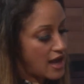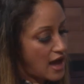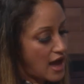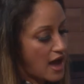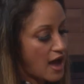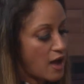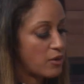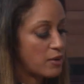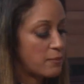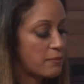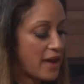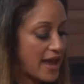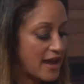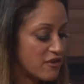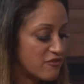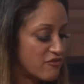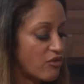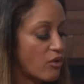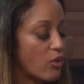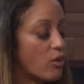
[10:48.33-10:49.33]
I would pay
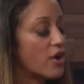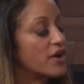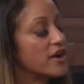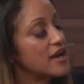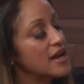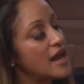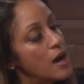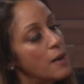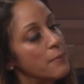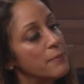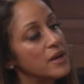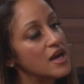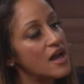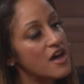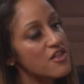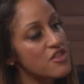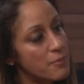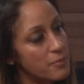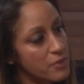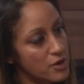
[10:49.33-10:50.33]
it forward and help
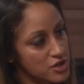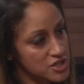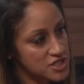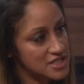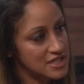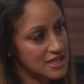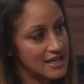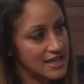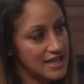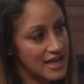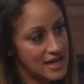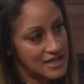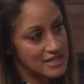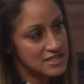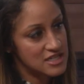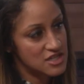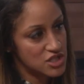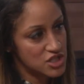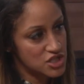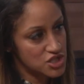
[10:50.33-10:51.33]
another person get
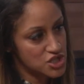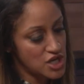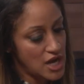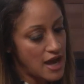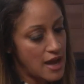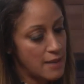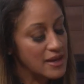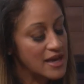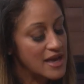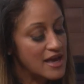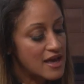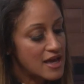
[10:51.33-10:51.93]
into this job.